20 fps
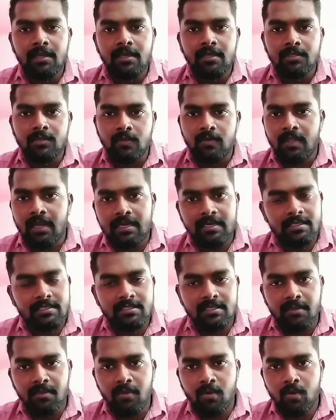So that is
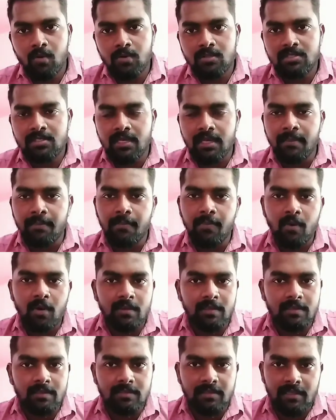the most
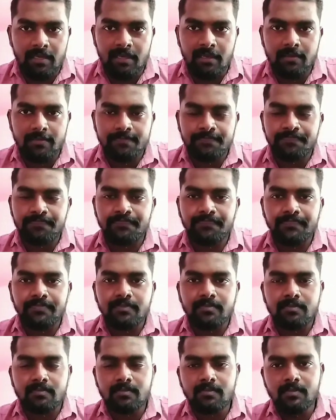important thing.
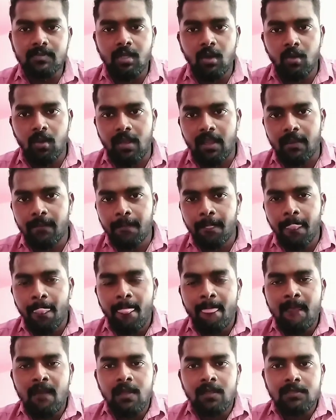Okay.
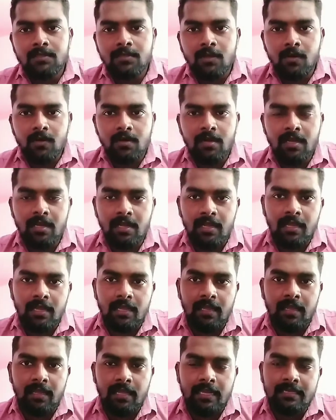So,
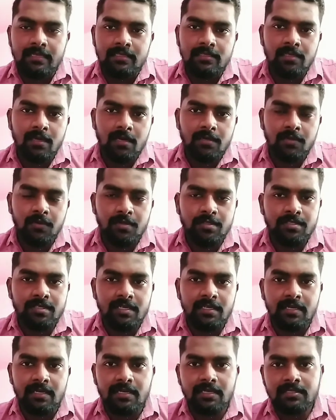and the third
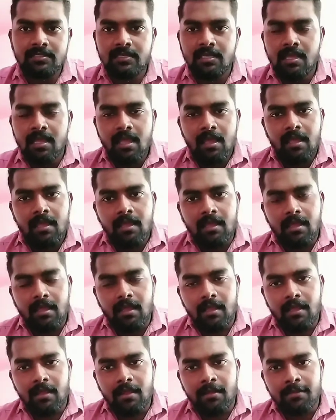question is,
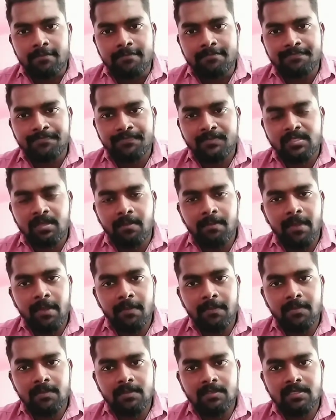some
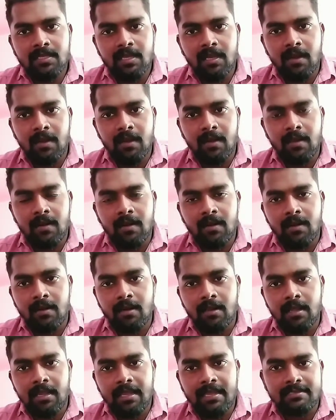people are
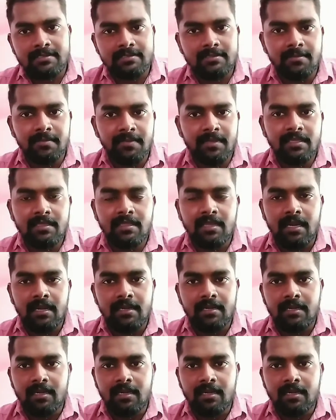asking me that,